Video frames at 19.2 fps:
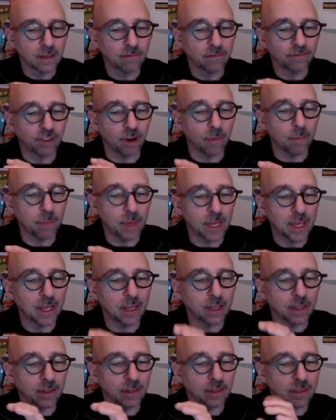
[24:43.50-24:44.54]
from
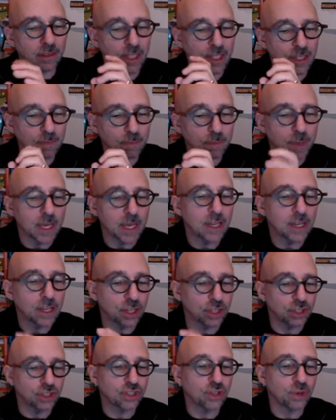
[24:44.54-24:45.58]
being this big
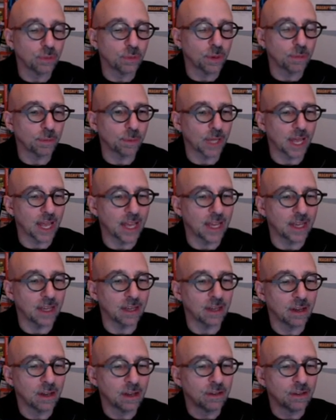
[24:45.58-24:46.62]
consumer play
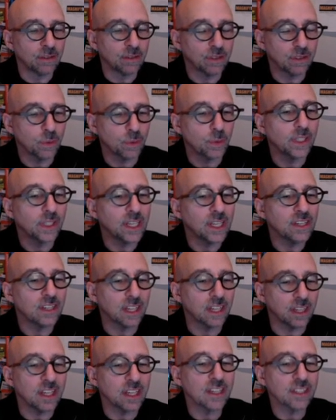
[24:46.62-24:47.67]
to, at least
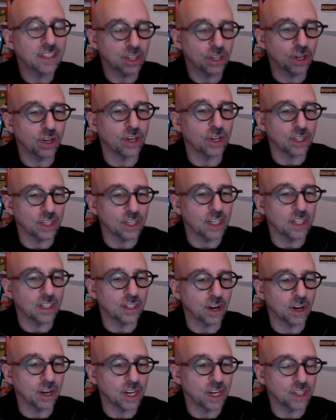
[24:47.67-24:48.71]
in this current
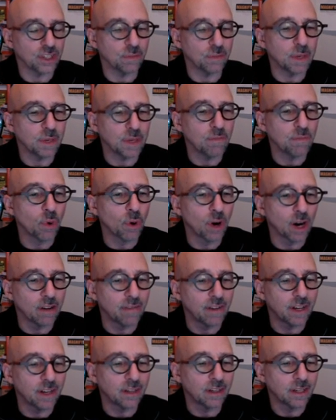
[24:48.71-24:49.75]
incarnation, being more
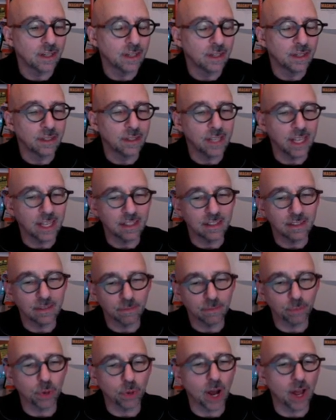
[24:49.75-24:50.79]
of a
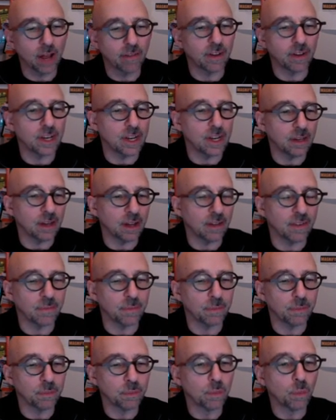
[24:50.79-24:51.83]
of a
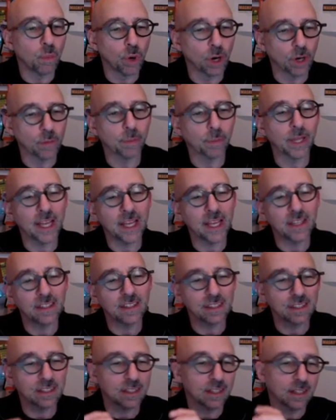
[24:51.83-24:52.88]

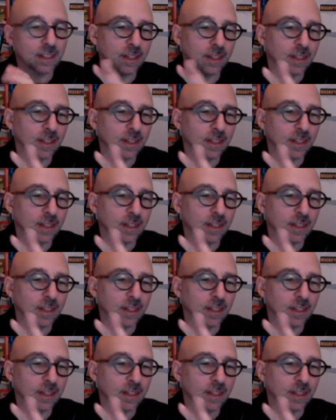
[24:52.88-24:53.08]
workplace,